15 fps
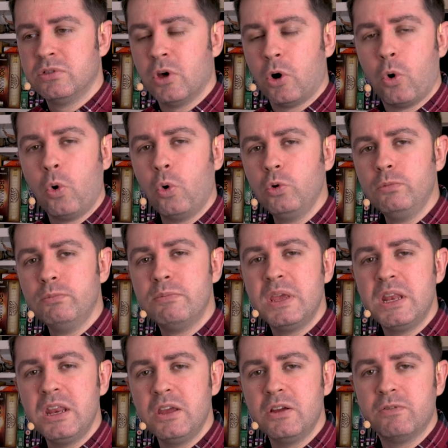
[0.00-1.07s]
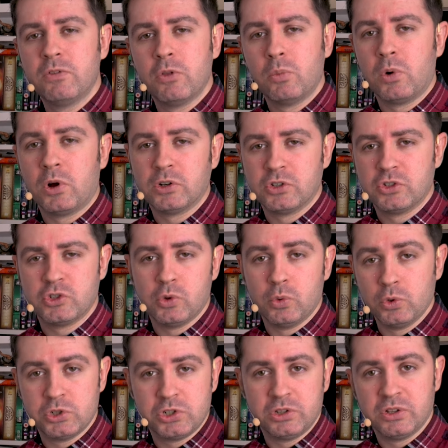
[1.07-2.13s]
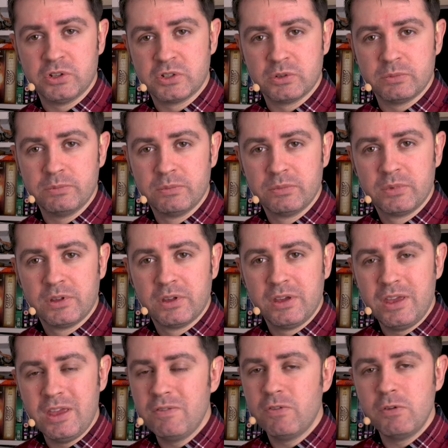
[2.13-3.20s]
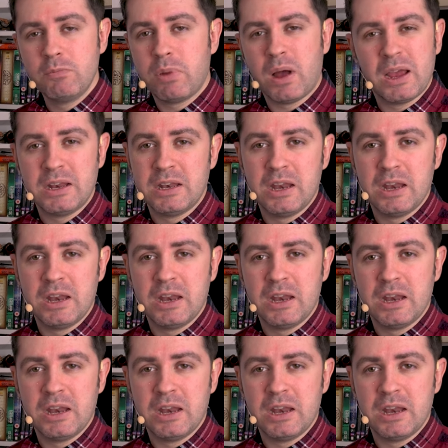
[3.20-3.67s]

The whole meaning of the word socialism even by